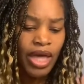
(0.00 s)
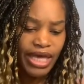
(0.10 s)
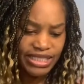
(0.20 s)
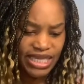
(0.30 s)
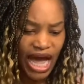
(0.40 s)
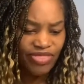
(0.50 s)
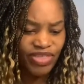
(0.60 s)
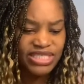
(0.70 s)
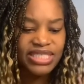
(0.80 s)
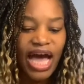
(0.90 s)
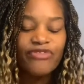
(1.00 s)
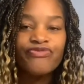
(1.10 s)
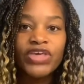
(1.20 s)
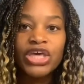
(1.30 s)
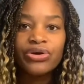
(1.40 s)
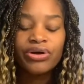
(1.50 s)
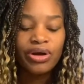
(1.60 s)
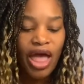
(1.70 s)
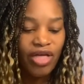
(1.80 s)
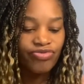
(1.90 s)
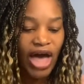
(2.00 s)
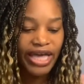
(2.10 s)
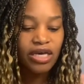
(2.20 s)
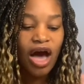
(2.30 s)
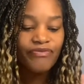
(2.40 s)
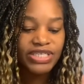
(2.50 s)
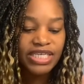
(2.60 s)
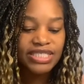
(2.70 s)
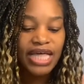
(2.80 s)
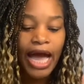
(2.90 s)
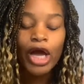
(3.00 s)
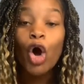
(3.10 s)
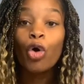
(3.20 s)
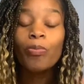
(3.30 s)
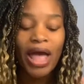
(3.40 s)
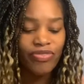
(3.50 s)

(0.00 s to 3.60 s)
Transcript: Is not this thy fear, thy confidence, thy hope,